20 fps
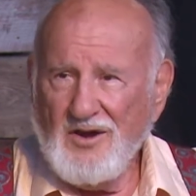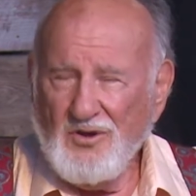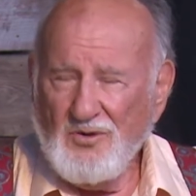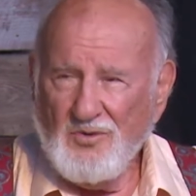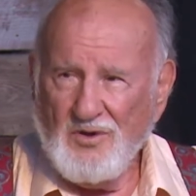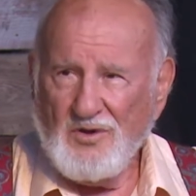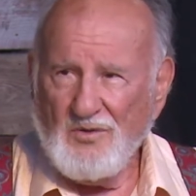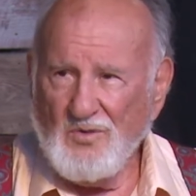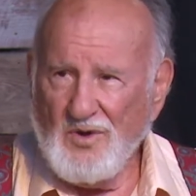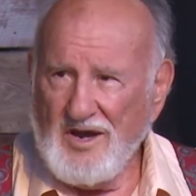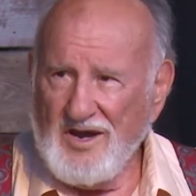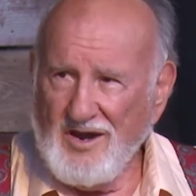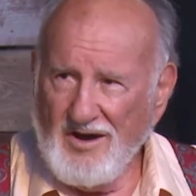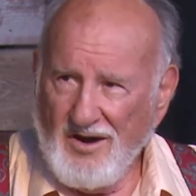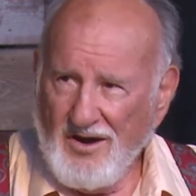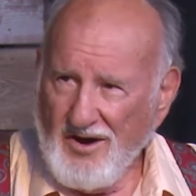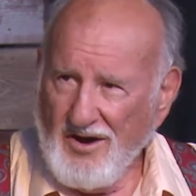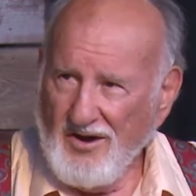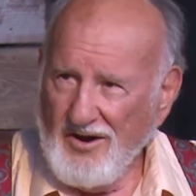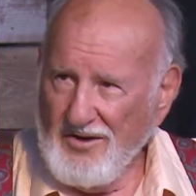when we
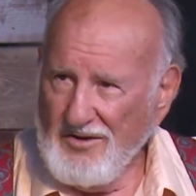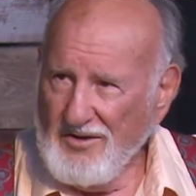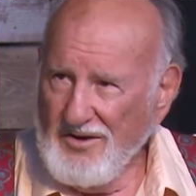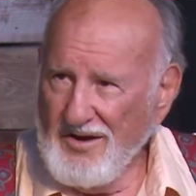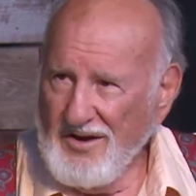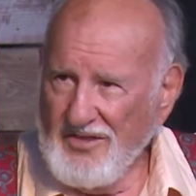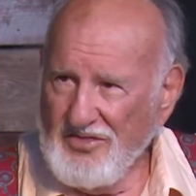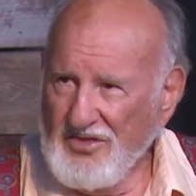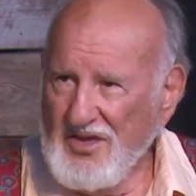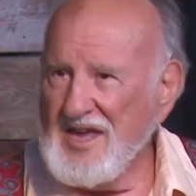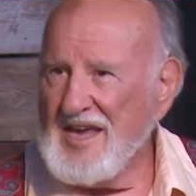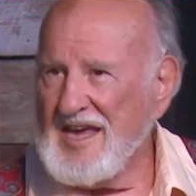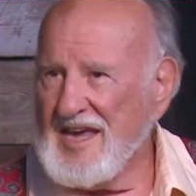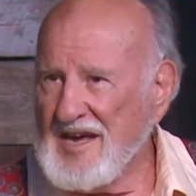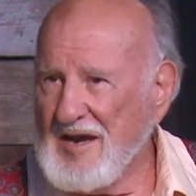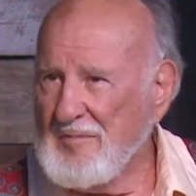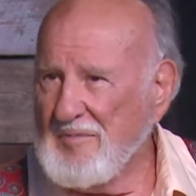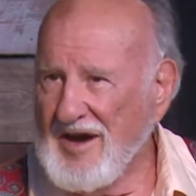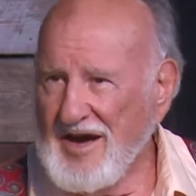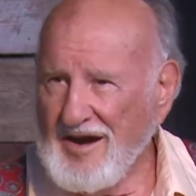are
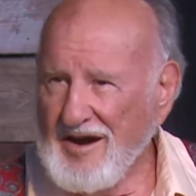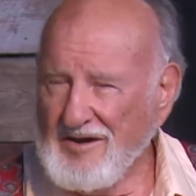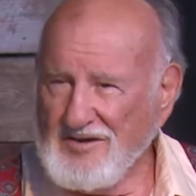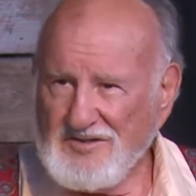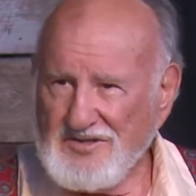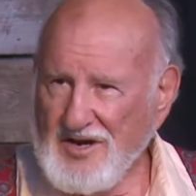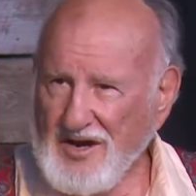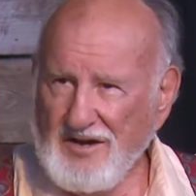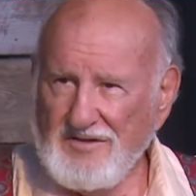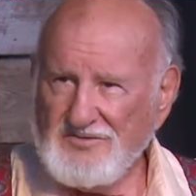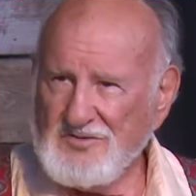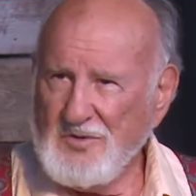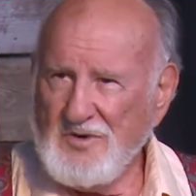thinking about ourselves,